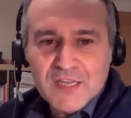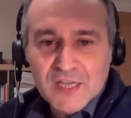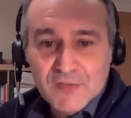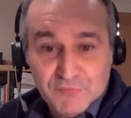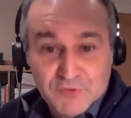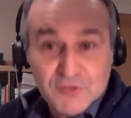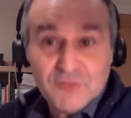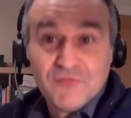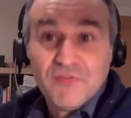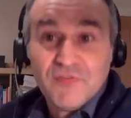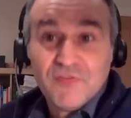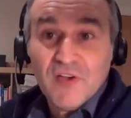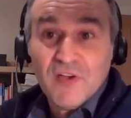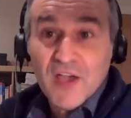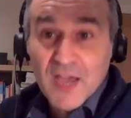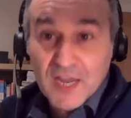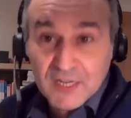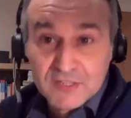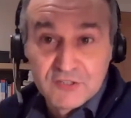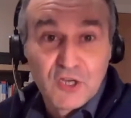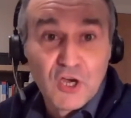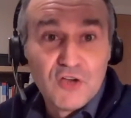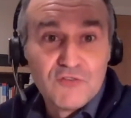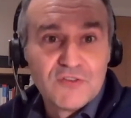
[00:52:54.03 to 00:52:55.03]
if you've
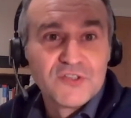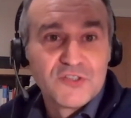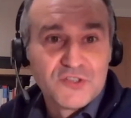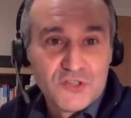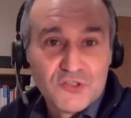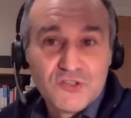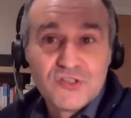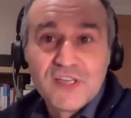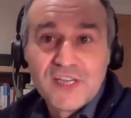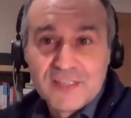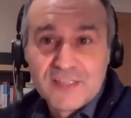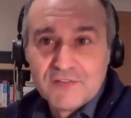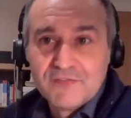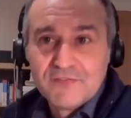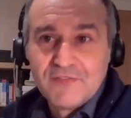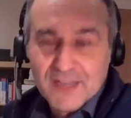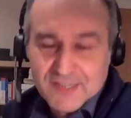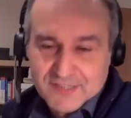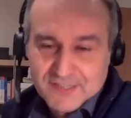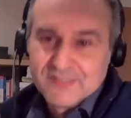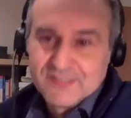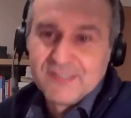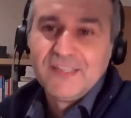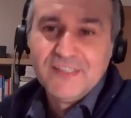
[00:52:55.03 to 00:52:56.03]
had COVID, should you get the
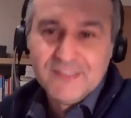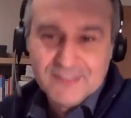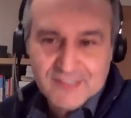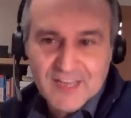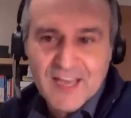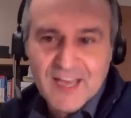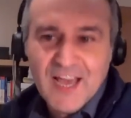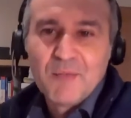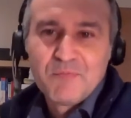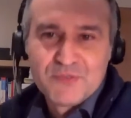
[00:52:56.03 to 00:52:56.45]
vaccine?